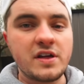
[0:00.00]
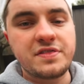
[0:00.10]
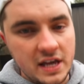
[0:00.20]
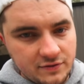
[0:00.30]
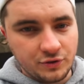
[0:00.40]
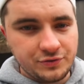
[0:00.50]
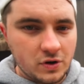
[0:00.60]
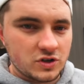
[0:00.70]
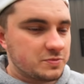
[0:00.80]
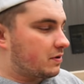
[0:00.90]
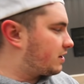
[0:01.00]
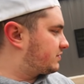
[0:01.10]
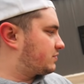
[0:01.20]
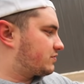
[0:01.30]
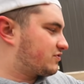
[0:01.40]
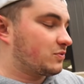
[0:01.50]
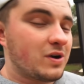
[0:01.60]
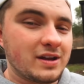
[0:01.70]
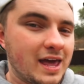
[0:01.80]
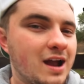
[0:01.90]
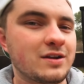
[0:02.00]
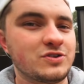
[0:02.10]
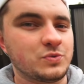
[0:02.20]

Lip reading: thankful for our sponsors. For one, Heritage